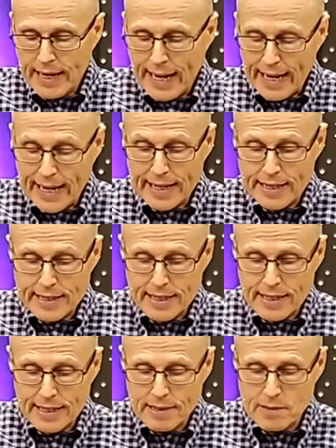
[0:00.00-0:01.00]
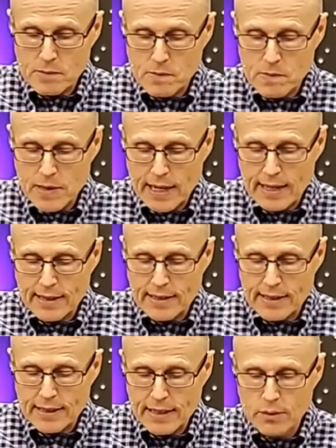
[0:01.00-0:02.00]
and uh,
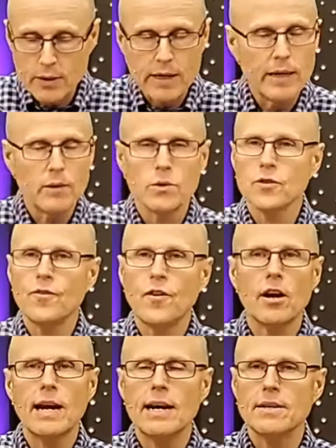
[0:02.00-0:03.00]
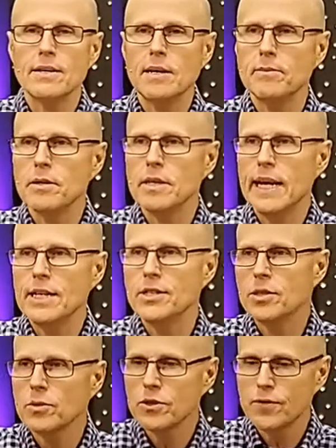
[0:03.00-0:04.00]
and he he was far outnumbered.
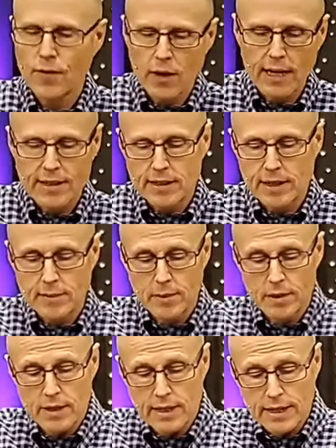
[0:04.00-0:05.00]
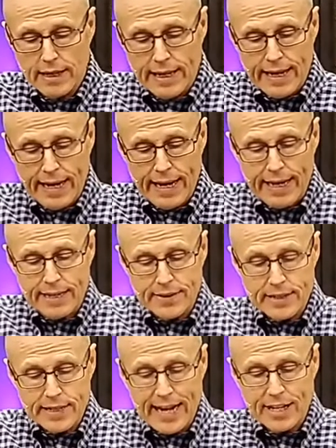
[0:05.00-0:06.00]
Asa was far outnumbered, and in
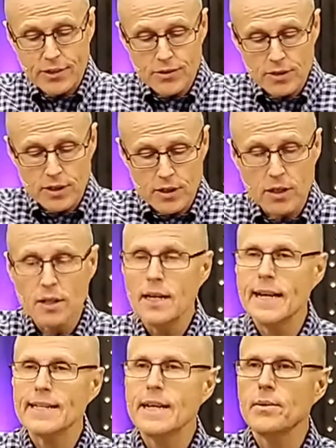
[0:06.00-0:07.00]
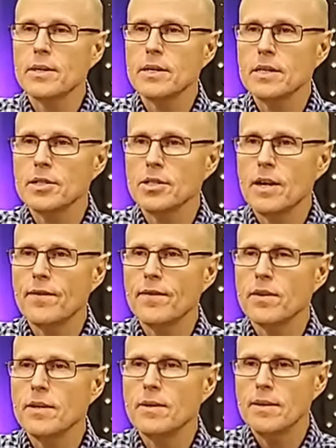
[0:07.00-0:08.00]
the natural, it looked like they were going to
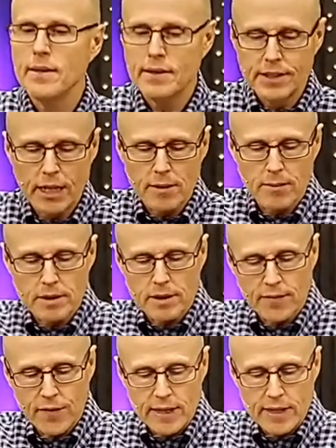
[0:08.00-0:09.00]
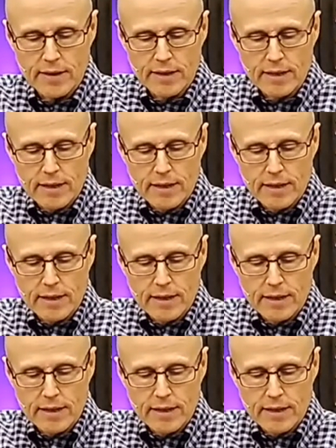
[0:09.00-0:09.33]
suffer a terrible defeat.